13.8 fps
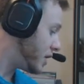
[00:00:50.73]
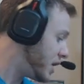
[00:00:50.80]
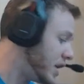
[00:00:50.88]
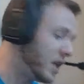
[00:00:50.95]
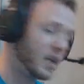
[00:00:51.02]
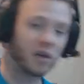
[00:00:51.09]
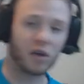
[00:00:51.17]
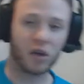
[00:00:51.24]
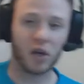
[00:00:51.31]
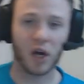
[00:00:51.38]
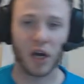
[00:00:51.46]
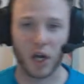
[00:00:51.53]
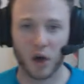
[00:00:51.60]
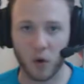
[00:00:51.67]
he
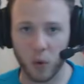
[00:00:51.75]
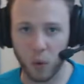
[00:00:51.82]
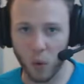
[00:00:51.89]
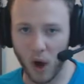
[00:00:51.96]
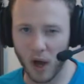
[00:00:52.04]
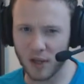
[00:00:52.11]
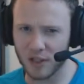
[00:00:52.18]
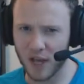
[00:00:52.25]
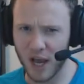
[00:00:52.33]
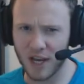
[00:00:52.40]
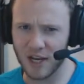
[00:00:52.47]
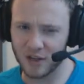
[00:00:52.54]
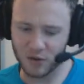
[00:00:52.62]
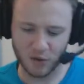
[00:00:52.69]
got a
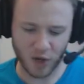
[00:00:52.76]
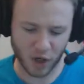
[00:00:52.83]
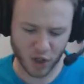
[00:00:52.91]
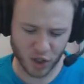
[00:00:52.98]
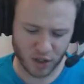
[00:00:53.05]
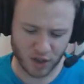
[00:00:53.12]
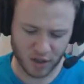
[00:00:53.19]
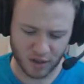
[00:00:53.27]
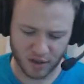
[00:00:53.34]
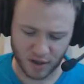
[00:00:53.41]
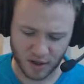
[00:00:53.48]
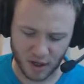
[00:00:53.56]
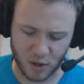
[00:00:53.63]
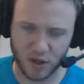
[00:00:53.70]
quasi-introduction,
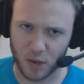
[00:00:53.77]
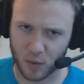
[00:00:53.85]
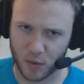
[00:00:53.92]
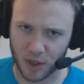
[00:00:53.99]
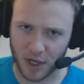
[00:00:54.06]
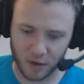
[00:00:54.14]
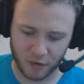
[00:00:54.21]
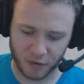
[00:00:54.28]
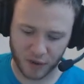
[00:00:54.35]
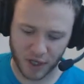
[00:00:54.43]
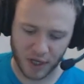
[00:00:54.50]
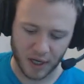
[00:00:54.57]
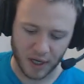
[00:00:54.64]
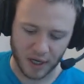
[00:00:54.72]
I use that word
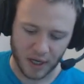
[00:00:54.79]
carefully,